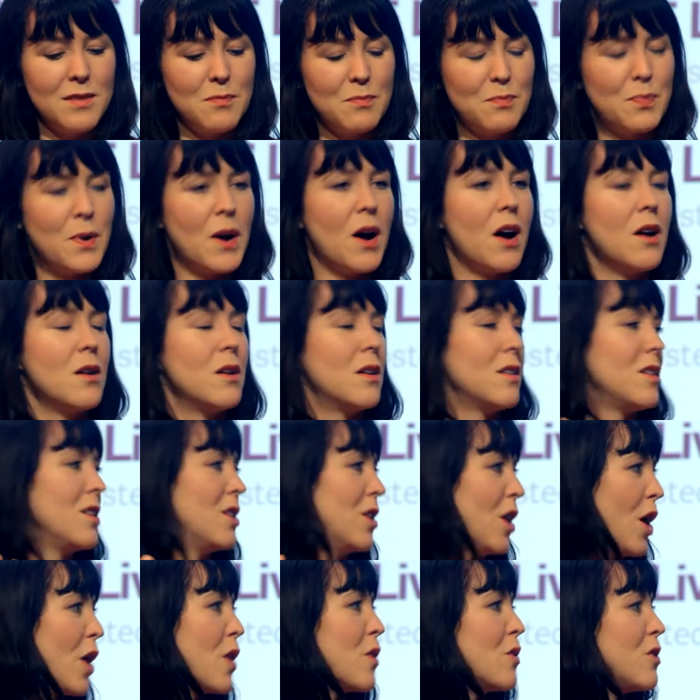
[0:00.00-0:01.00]
But, you
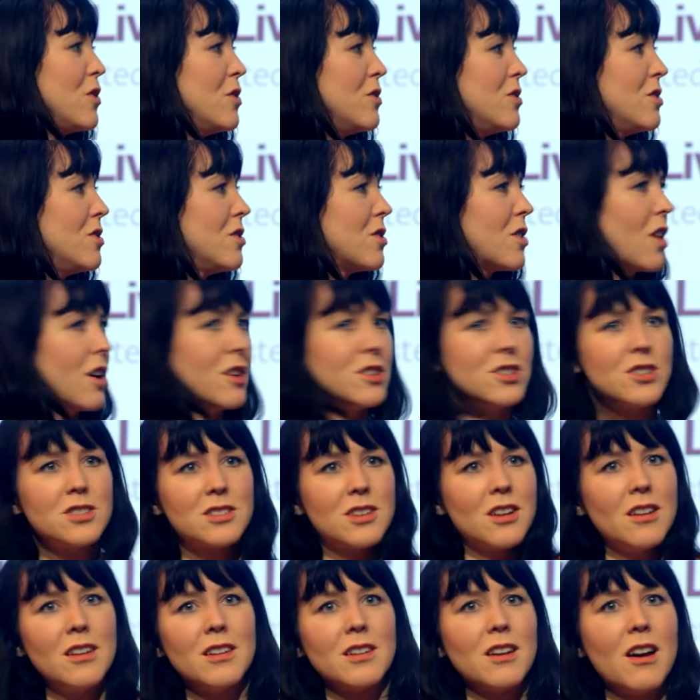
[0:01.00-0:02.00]
know, you got to
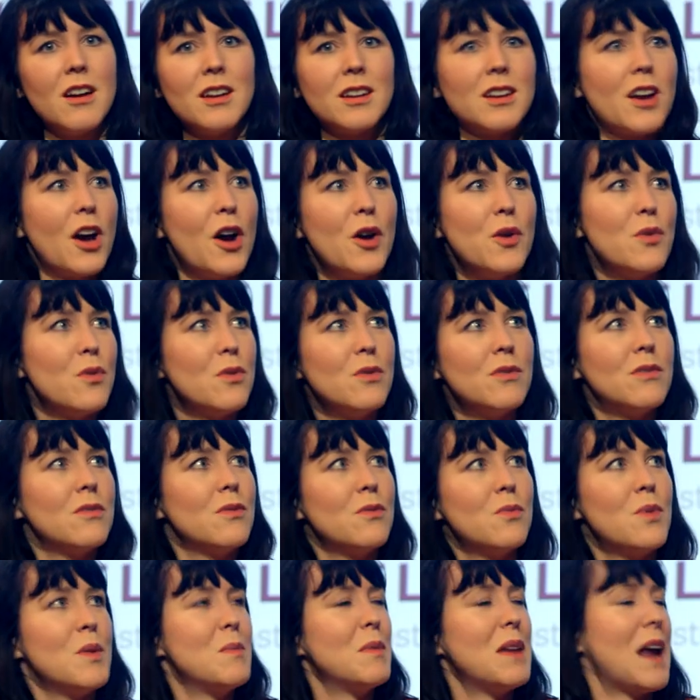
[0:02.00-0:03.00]
kind of go,
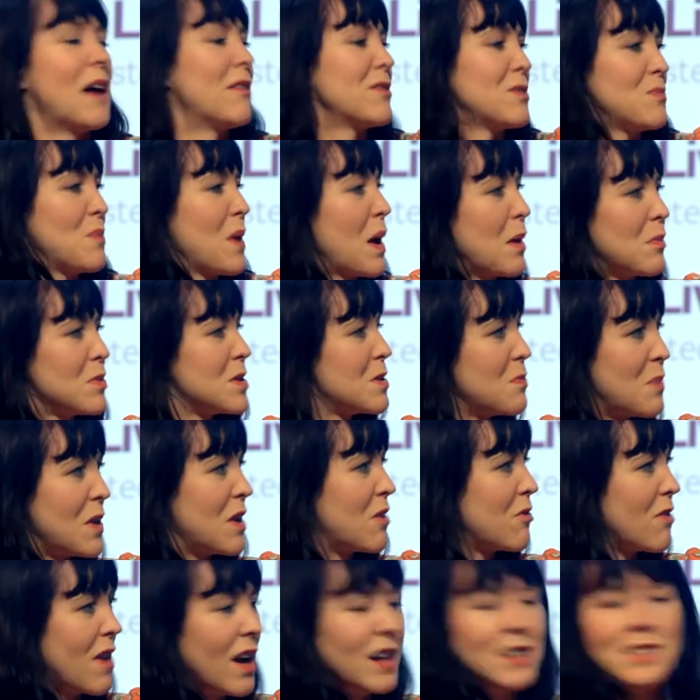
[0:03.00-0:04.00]
women have to be able to be
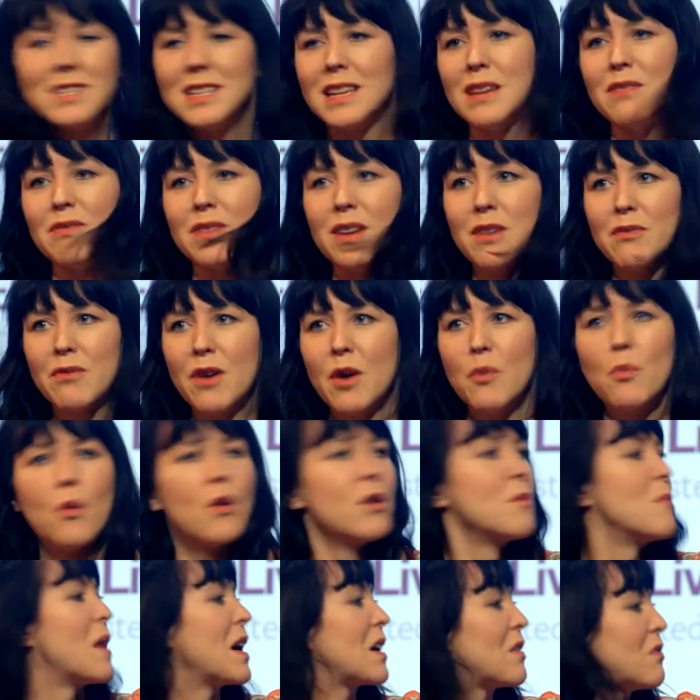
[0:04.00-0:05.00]
creative, and if I
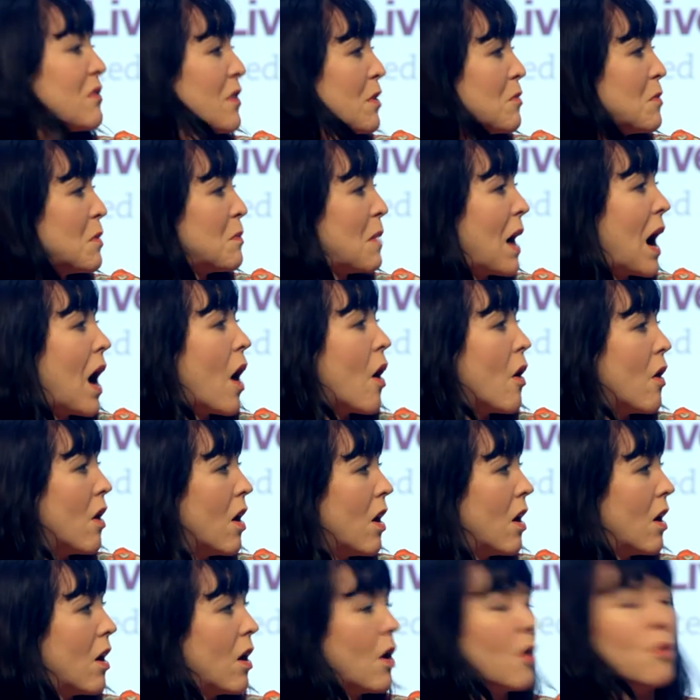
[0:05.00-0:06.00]
want to make a film about
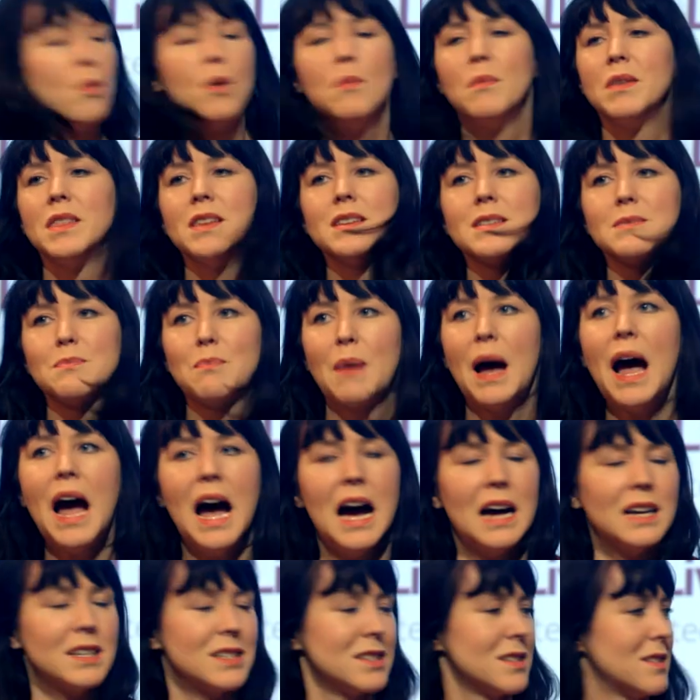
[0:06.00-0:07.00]
a woman that's
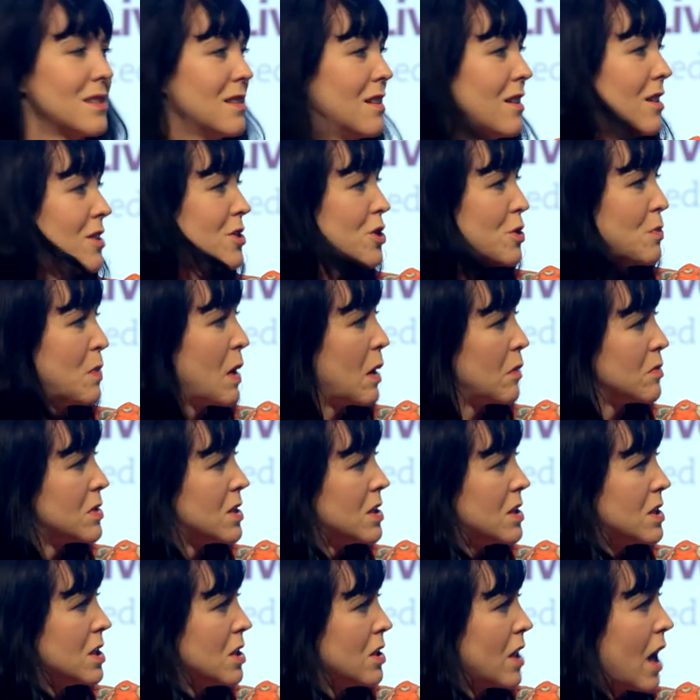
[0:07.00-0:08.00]
bad, I should be able
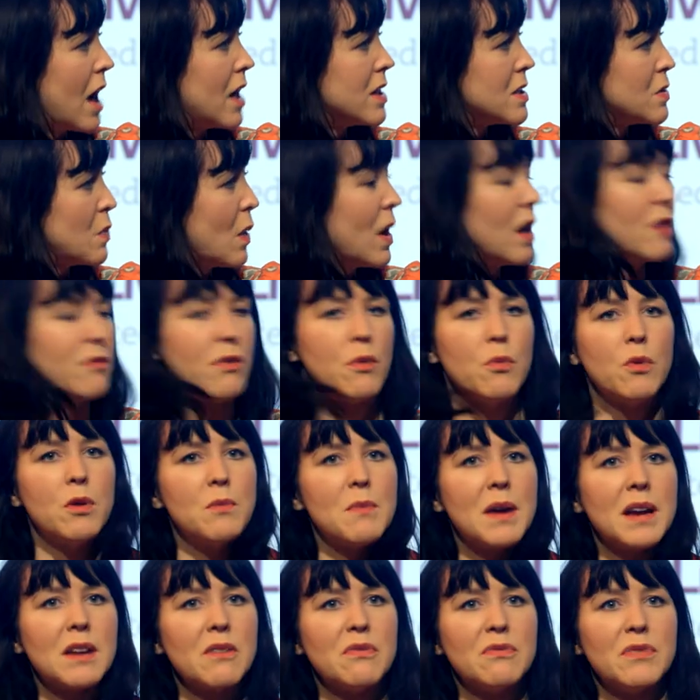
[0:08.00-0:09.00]
to do that as well. If I want to
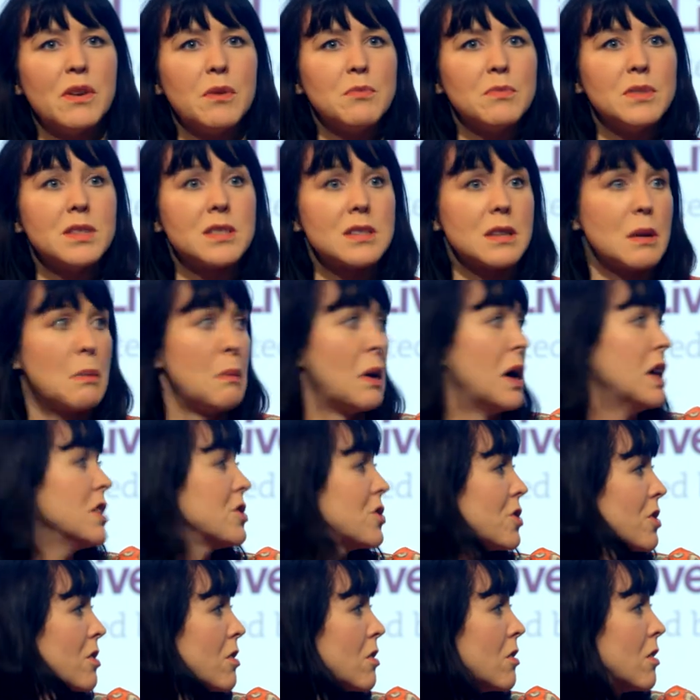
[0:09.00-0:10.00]
make a film that's
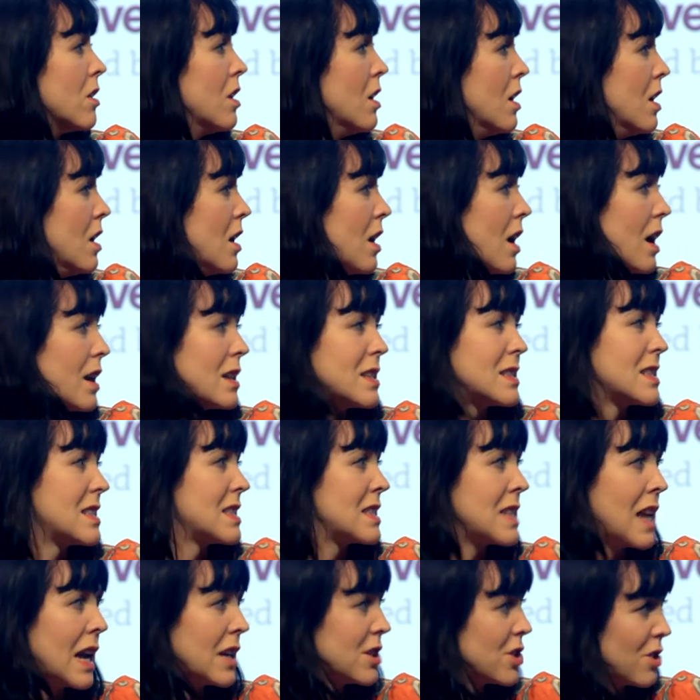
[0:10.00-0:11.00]
commercial and is a
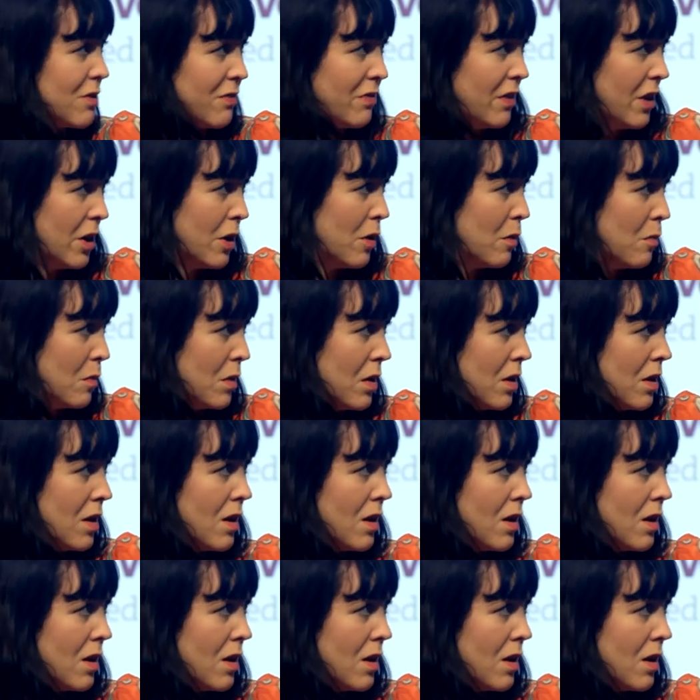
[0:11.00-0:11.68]
slasher film,